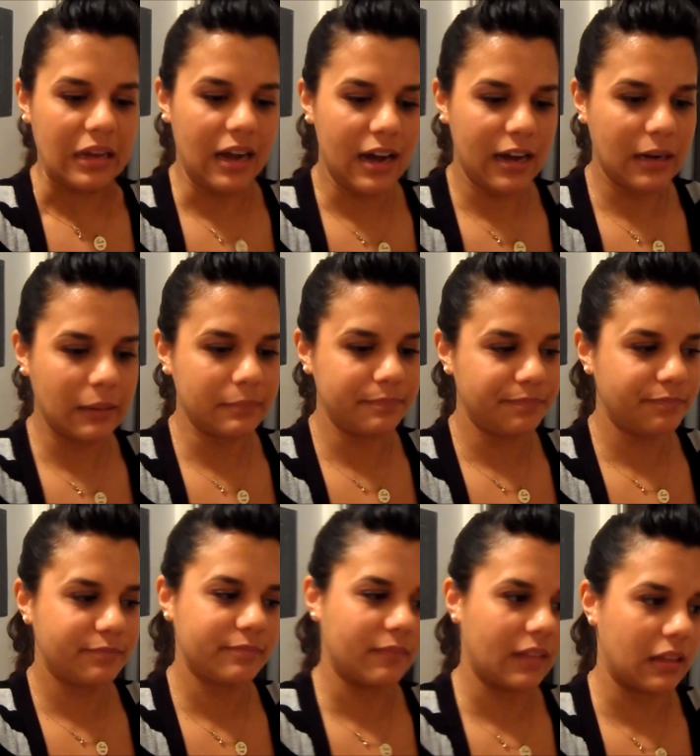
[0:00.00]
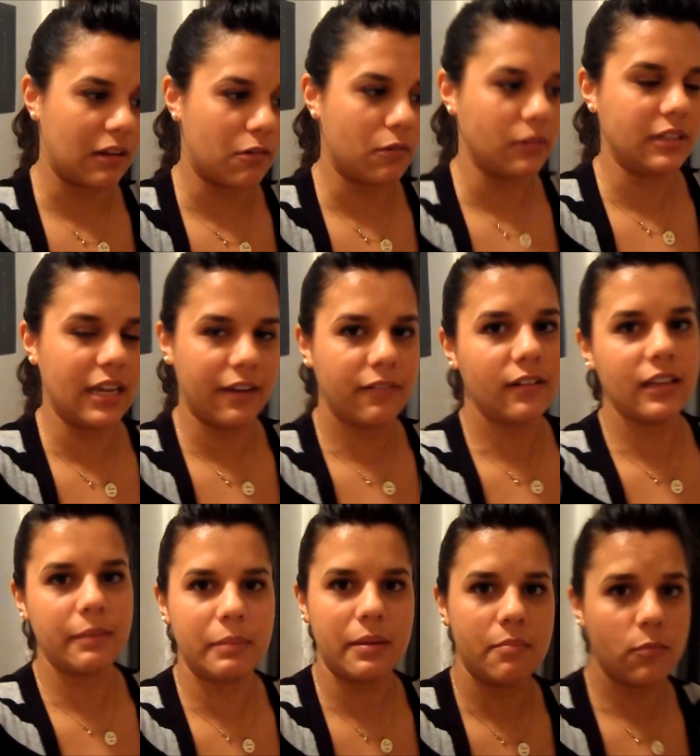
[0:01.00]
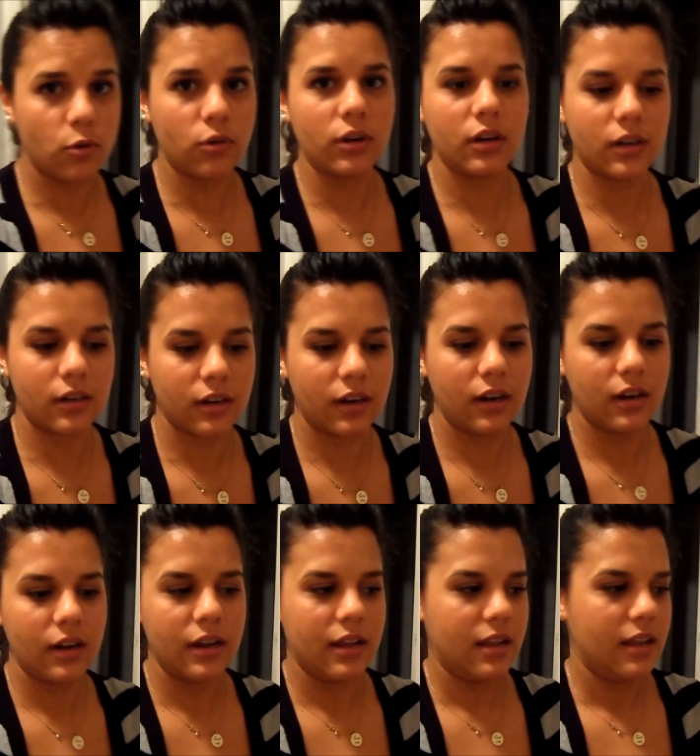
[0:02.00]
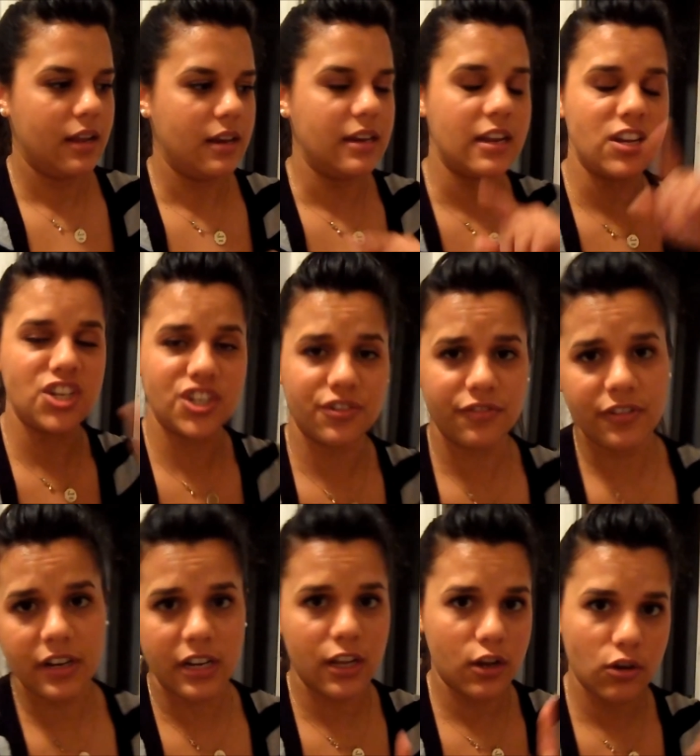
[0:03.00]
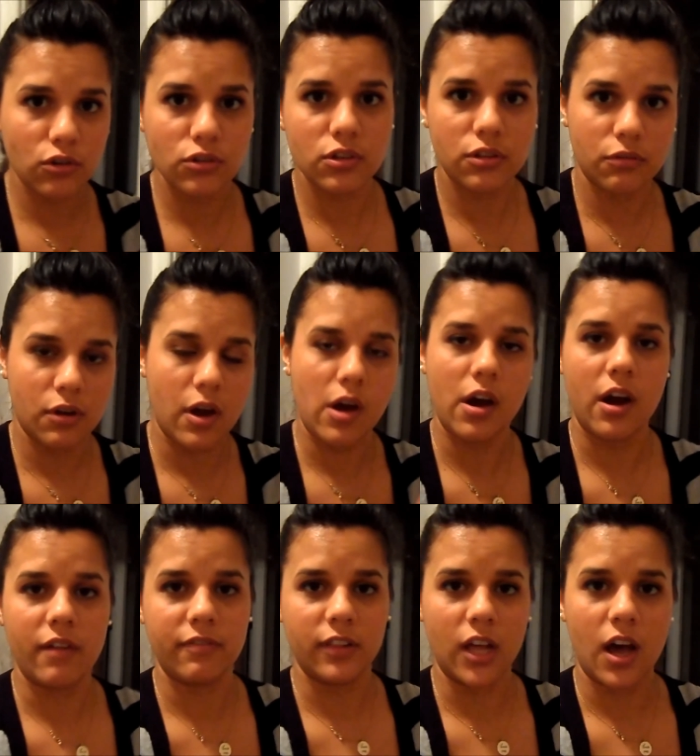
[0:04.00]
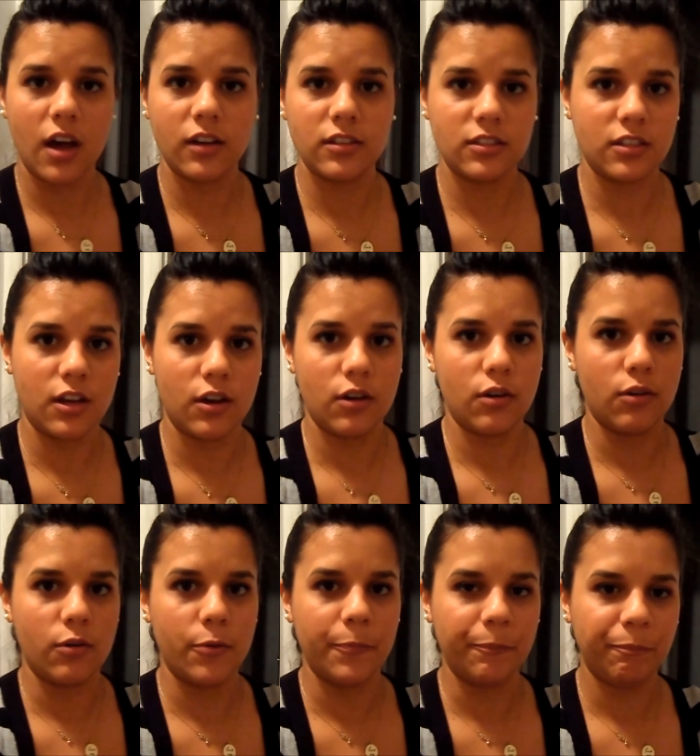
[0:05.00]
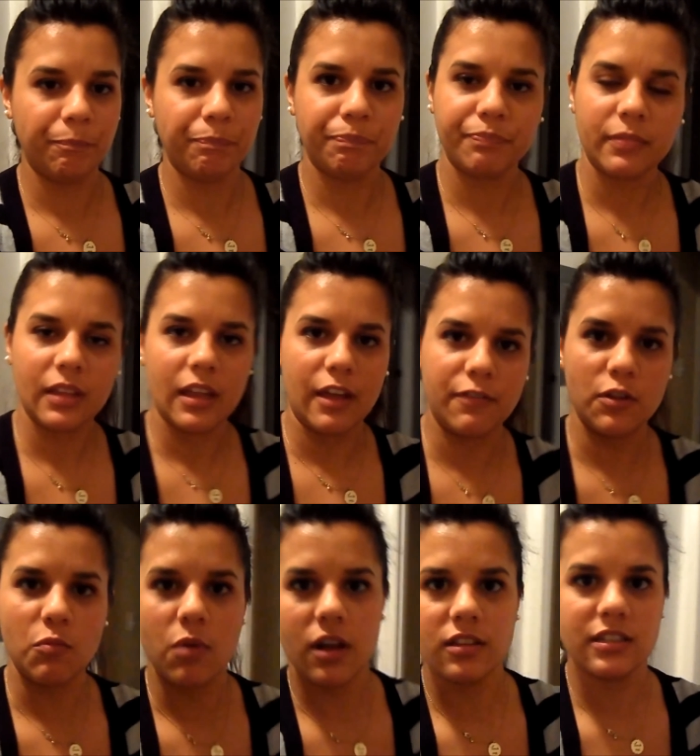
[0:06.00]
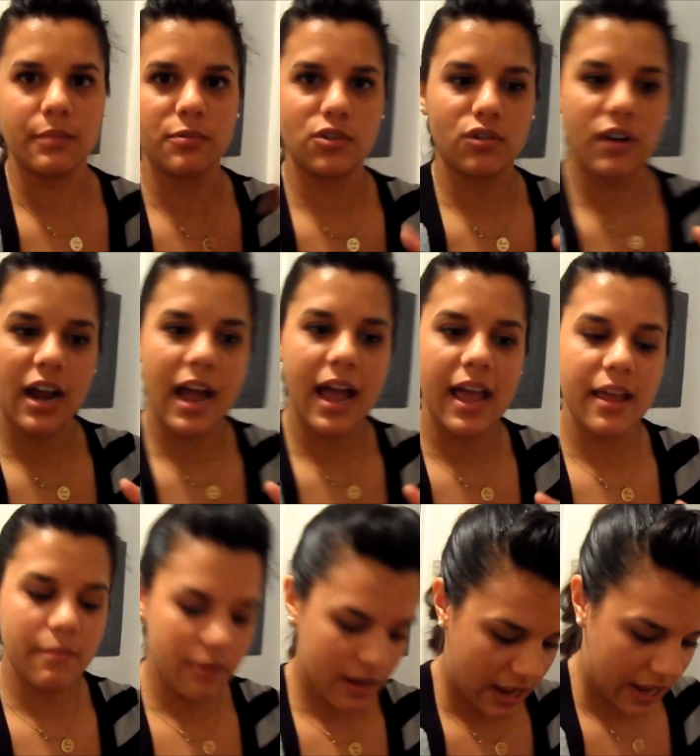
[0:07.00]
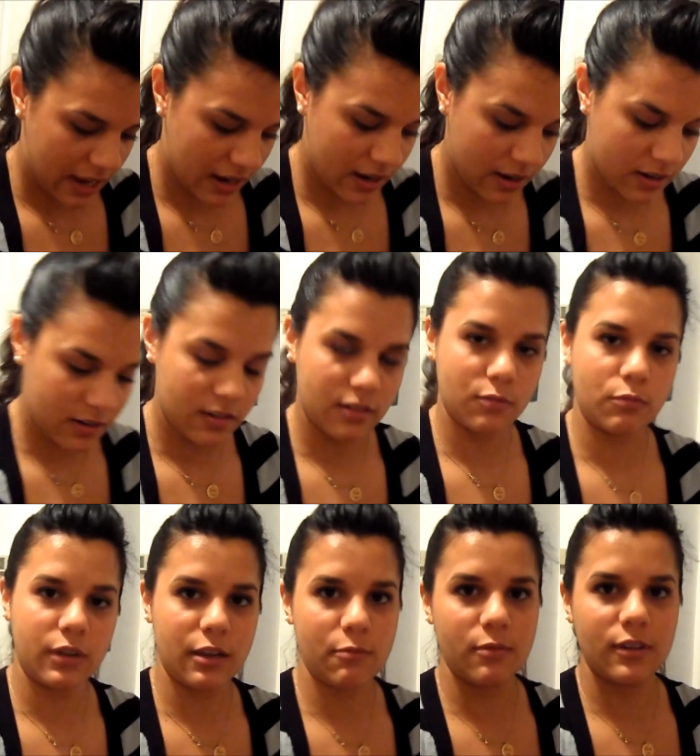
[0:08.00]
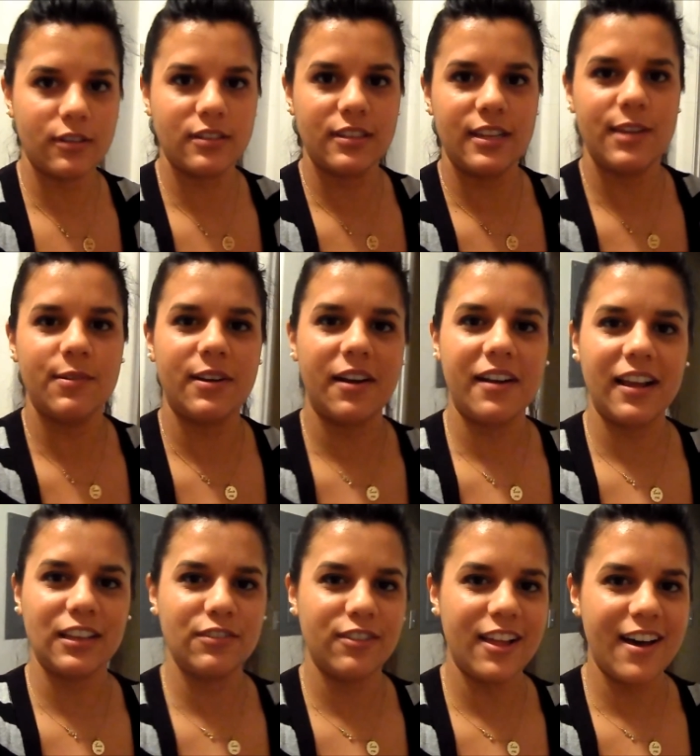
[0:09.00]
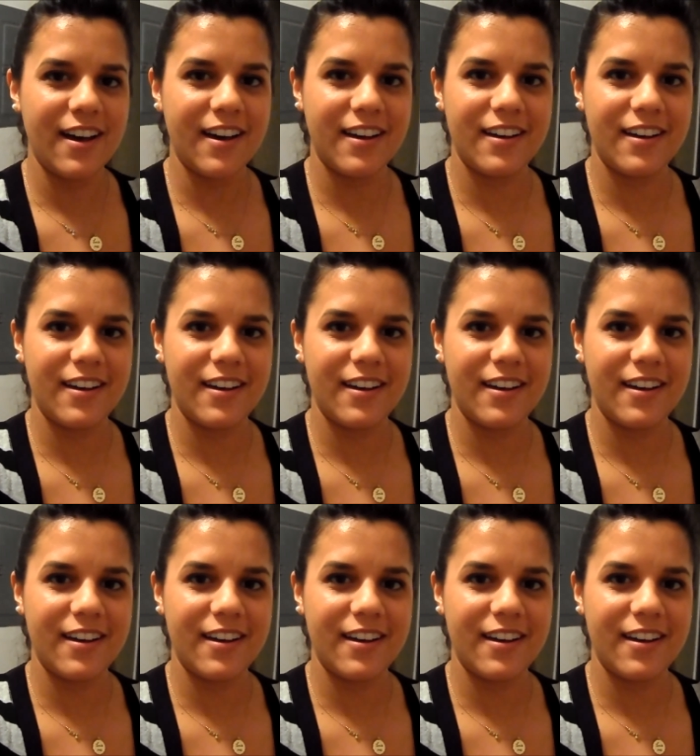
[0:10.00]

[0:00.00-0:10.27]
Um, there will definitely be more Ninja videos throughout our vlog, so if you want, subscribe, and we will see you in our next vlog.